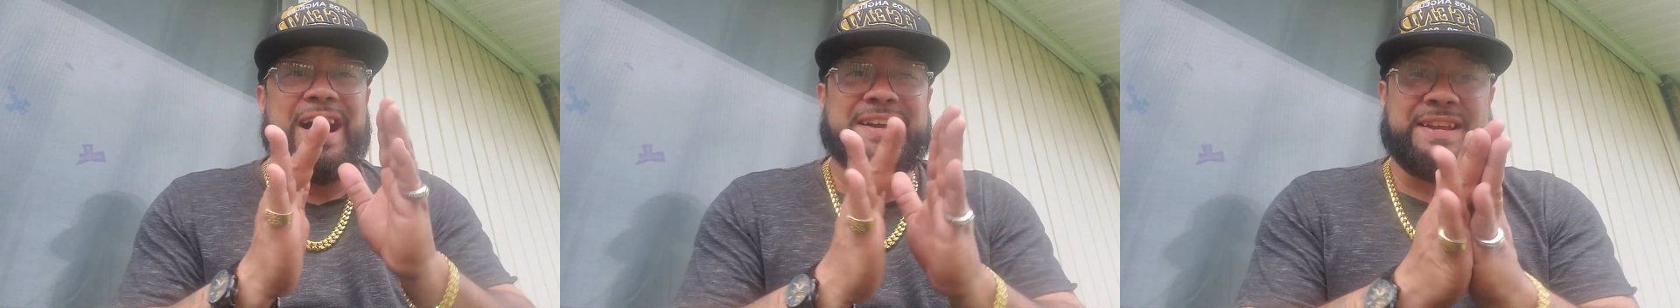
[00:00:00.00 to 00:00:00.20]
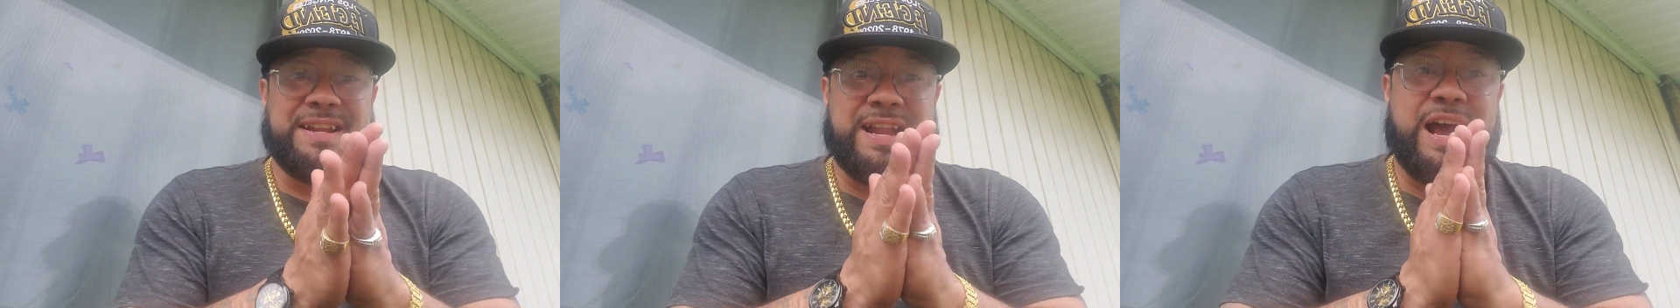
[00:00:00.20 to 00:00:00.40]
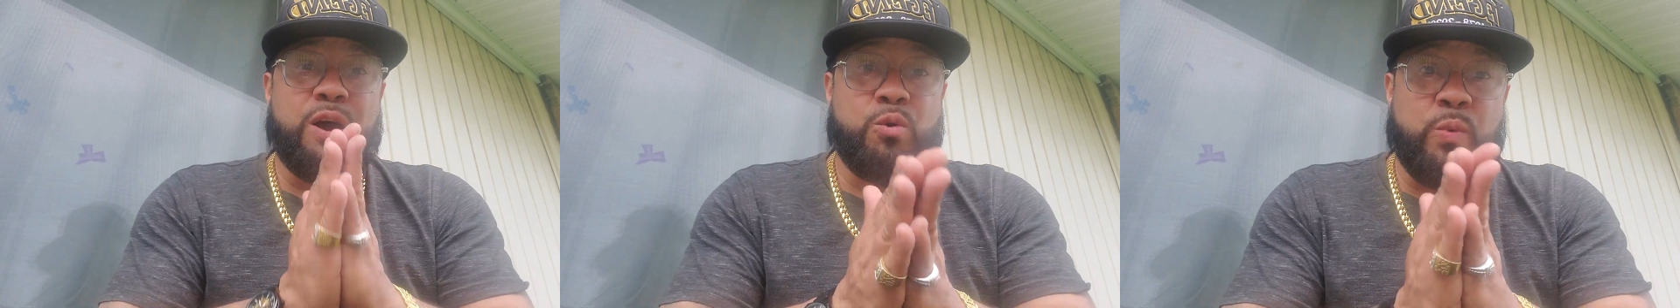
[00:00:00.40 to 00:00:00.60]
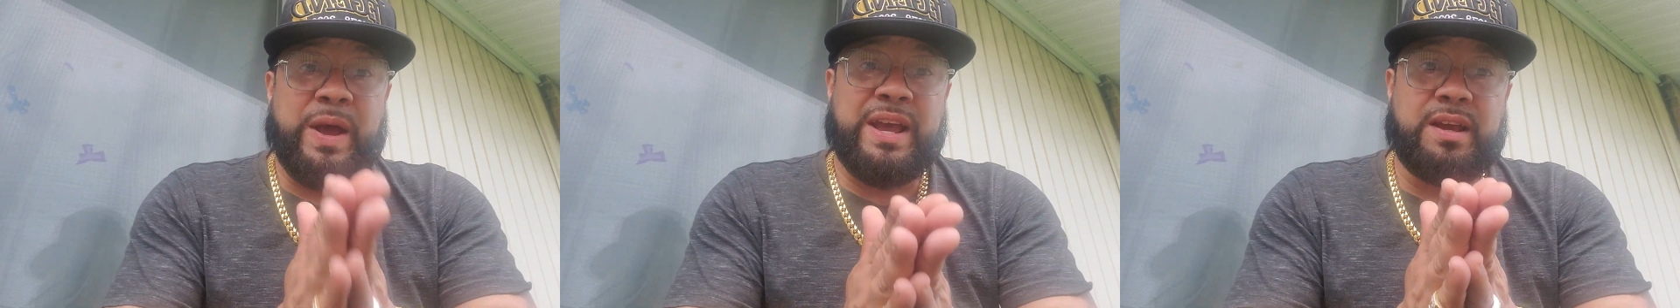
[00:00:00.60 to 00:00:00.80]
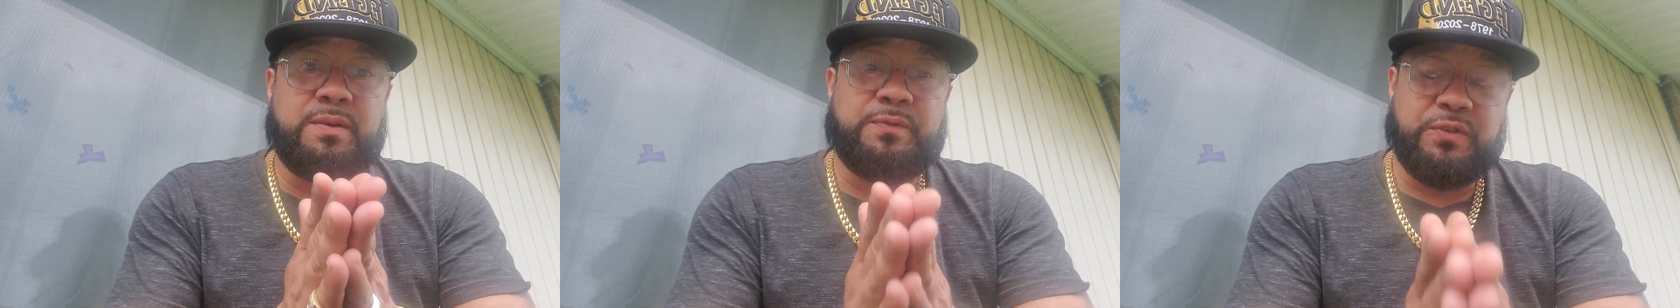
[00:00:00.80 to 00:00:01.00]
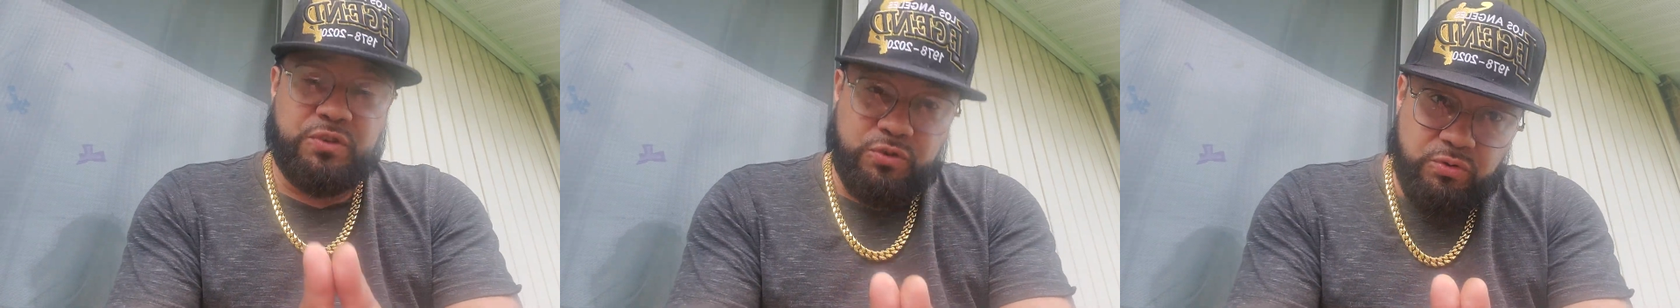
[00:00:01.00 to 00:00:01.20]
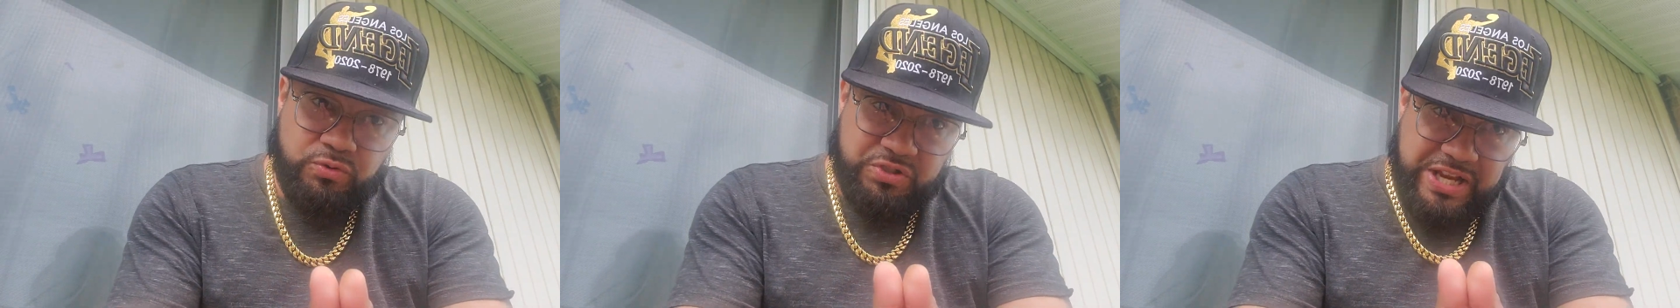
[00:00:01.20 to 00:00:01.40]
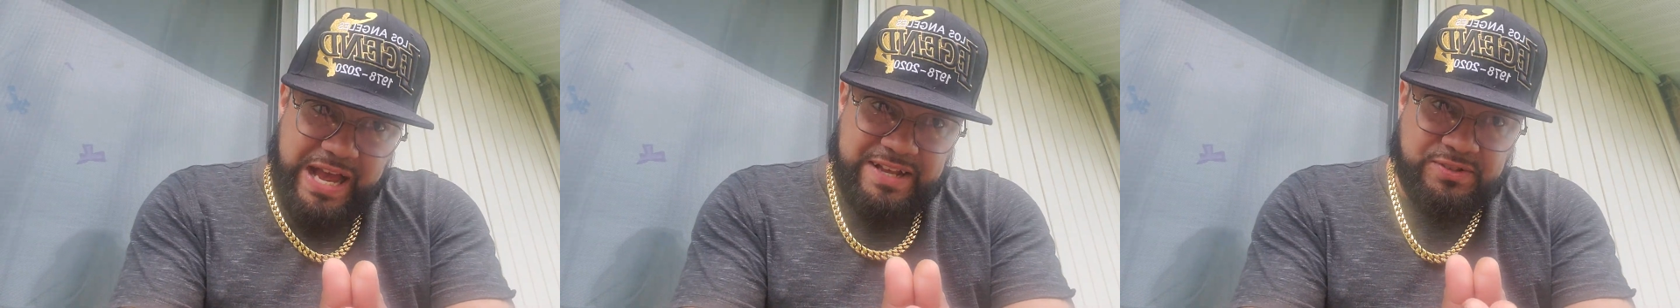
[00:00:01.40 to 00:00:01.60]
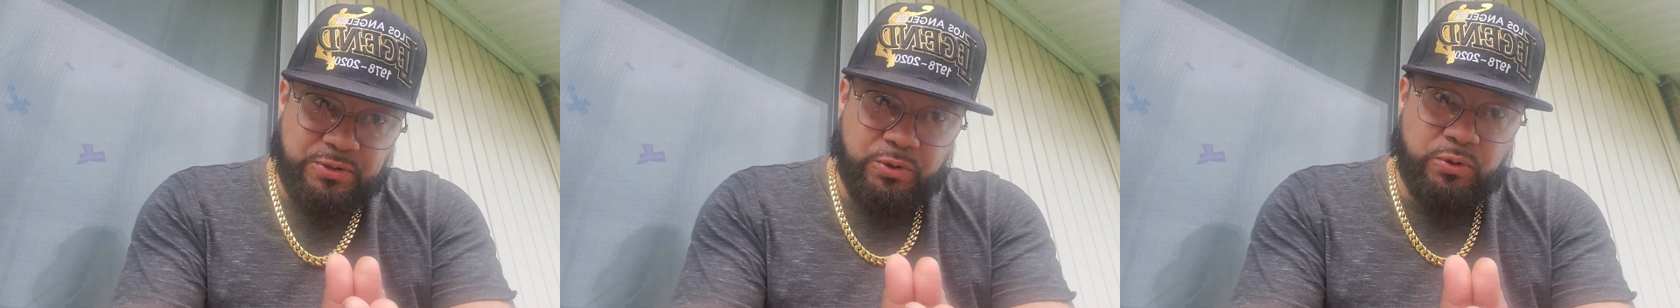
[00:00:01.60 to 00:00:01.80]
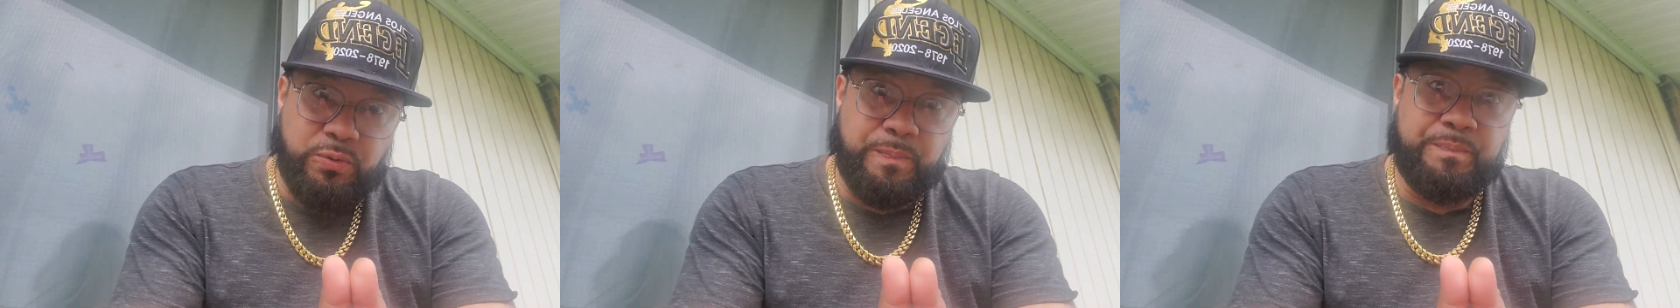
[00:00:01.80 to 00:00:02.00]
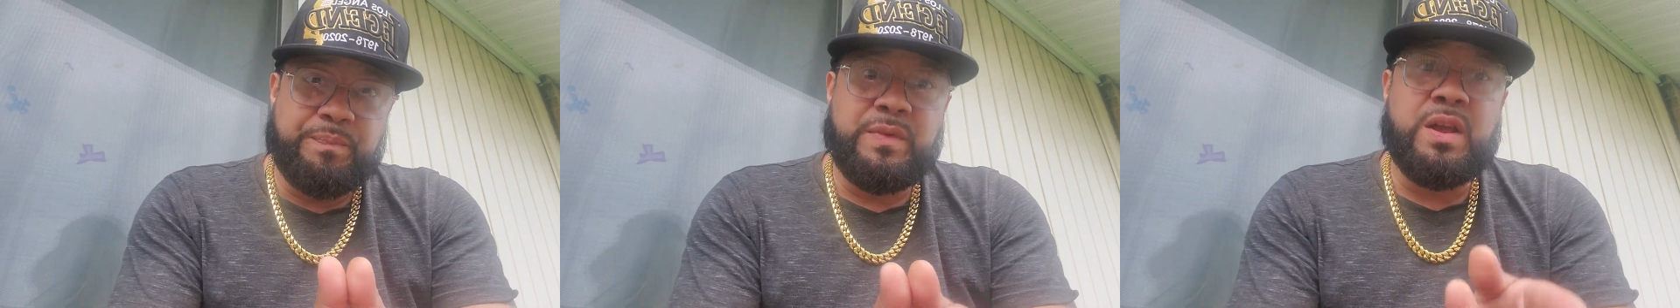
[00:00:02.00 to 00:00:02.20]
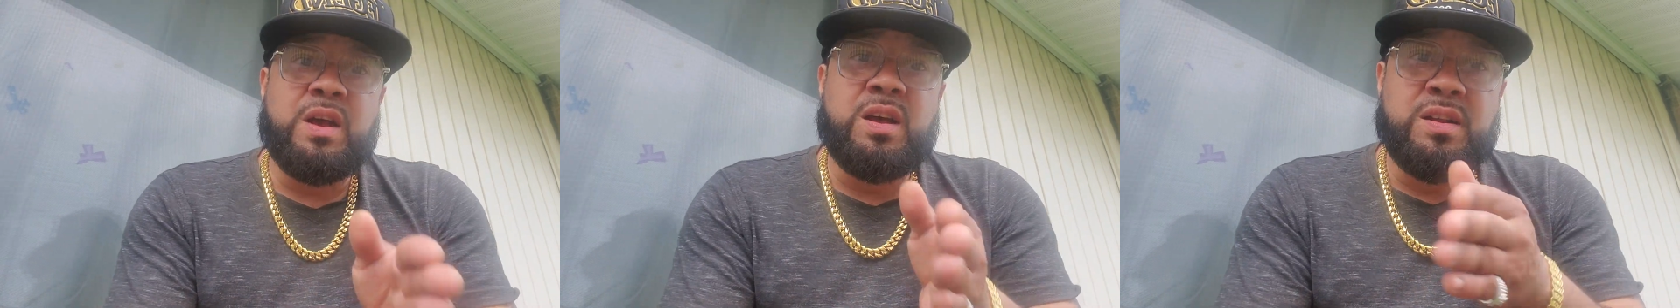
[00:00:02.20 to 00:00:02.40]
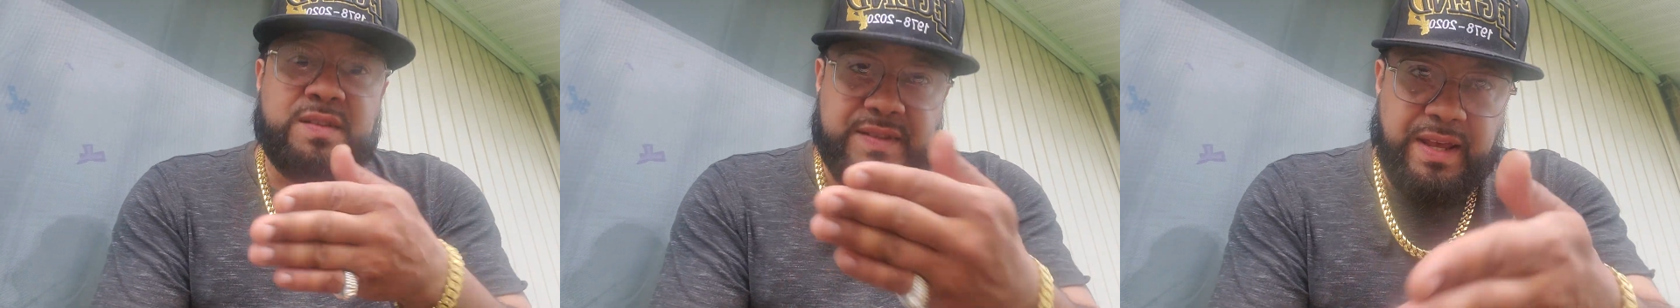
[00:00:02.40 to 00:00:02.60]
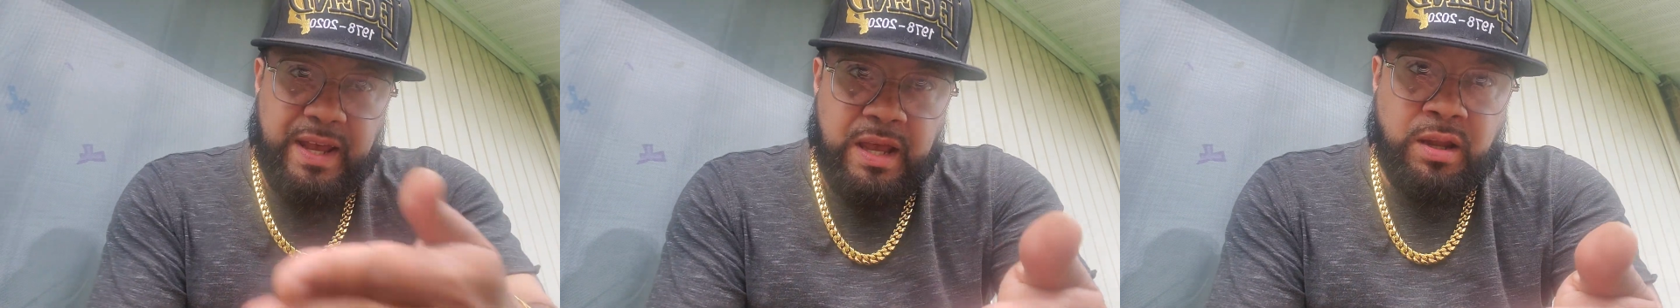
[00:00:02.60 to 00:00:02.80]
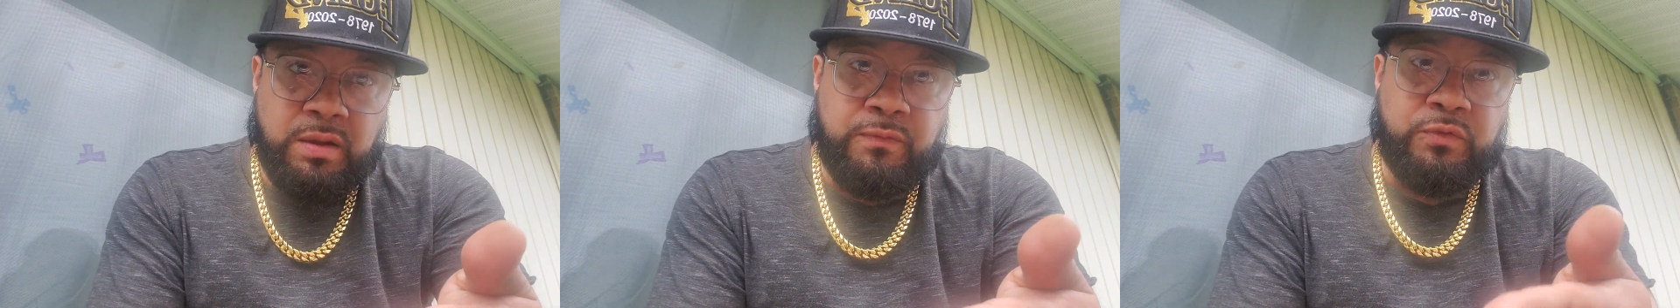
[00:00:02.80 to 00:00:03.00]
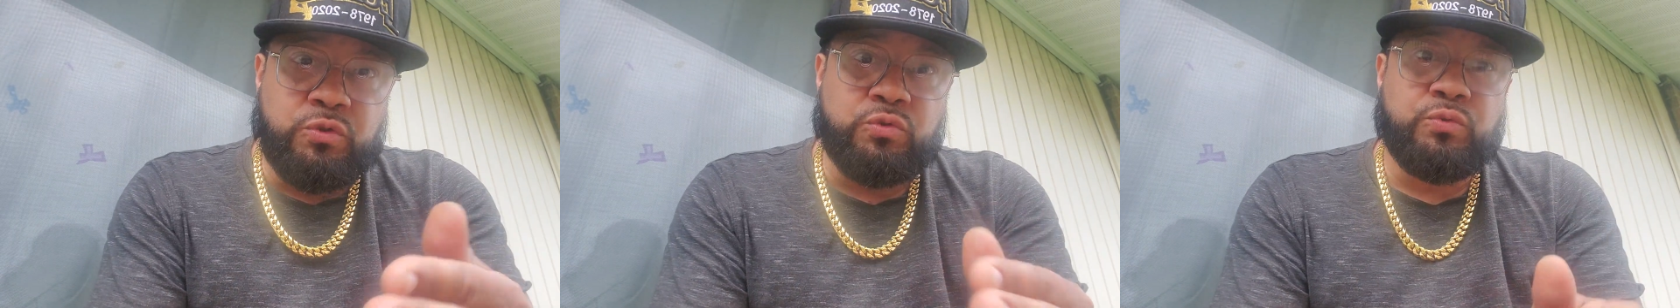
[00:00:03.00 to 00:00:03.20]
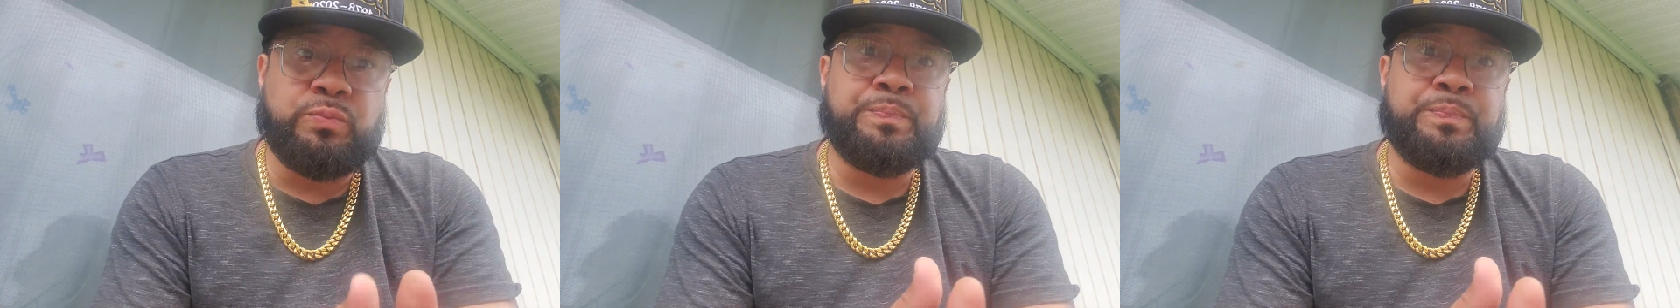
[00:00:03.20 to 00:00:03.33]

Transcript: cannot wait for you, Jazzo, to interview